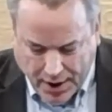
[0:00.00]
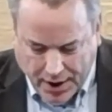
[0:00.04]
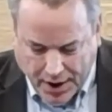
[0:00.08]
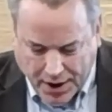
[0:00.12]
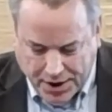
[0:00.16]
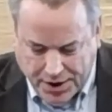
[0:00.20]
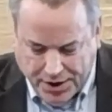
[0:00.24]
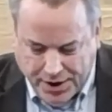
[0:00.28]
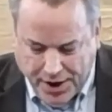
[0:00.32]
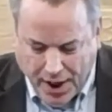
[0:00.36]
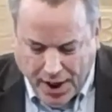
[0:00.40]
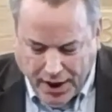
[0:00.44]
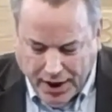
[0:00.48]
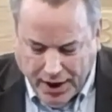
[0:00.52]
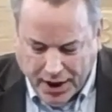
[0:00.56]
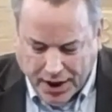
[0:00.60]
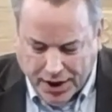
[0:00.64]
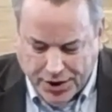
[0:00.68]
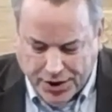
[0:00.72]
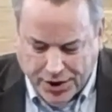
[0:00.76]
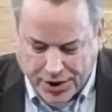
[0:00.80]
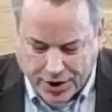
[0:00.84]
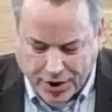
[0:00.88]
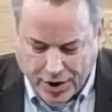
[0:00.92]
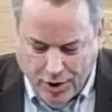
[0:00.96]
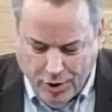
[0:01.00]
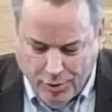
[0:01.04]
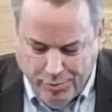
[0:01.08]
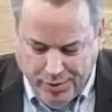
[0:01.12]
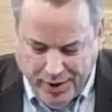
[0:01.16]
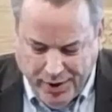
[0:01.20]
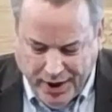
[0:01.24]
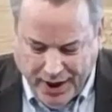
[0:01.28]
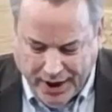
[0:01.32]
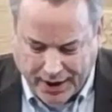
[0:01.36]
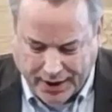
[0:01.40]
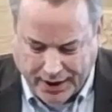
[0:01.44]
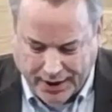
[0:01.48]
It's telling us to go
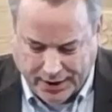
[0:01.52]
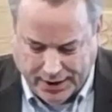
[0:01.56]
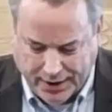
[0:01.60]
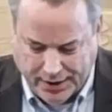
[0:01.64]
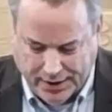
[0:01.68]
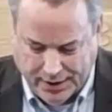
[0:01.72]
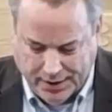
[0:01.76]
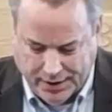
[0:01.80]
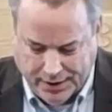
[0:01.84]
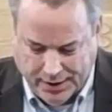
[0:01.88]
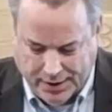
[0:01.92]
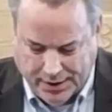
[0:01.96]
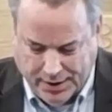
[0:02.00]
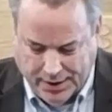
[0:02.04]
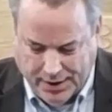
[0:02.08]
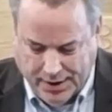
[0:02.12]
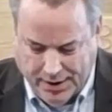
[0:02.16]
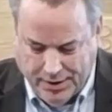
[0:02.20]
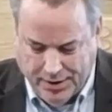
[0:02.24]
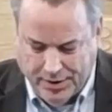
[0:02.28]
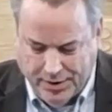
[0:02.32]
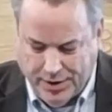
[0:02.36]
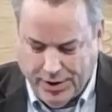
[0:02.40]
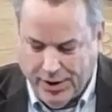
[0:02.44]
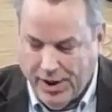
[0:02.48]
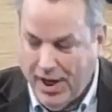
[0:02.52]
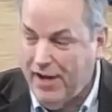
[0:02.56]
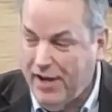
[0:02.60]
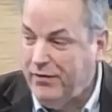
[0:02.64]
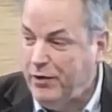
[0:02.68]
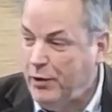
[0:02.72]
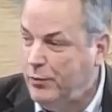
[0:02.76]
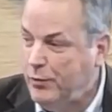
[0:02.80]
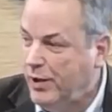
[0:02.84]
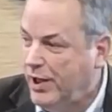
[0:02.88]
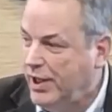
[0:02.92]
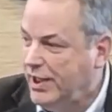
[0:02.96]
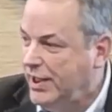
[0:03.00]
big, to
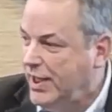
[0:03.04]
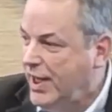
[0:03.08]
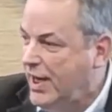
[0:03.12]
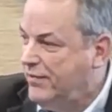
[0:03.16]
everyone,